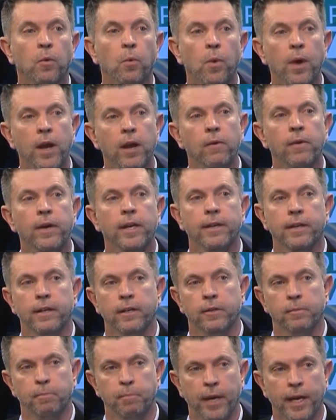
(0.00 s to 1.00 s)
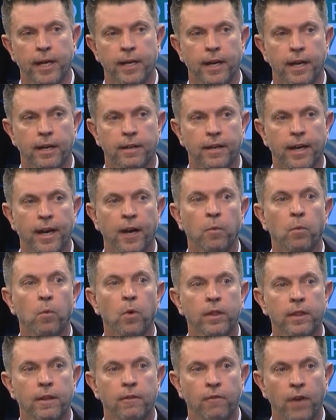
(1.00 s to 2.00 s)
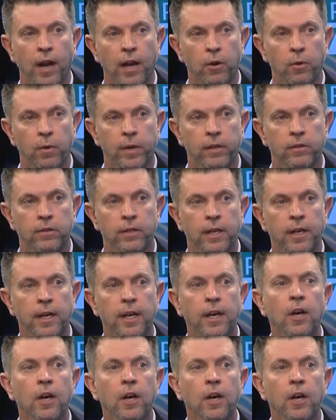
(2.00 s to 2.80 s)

where it is pegged at and what the value is.